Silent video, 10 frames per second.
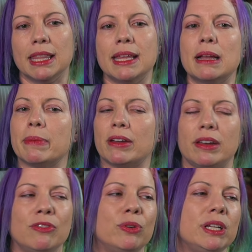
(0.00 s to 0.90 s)
Think about
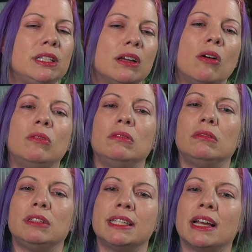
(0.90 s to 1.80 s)
it. If we don't
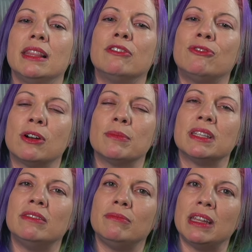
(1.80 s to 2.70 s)
design the forms
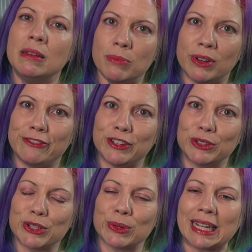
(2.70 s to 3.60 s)
and input
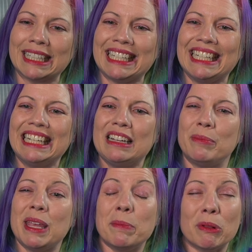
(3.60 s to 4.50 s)
fields correctly,
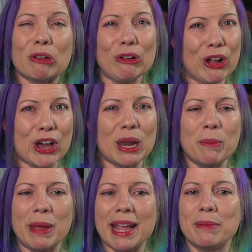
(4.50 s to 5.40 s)
people are going to
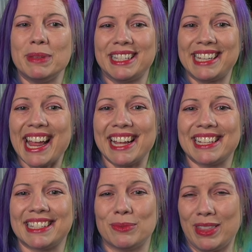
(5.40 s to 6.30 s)
make
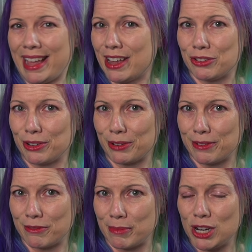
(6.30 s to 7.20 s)
mistakes when they enter their
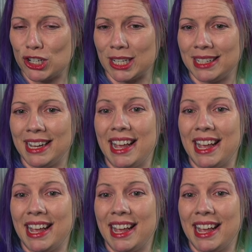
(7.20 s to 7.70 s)
information.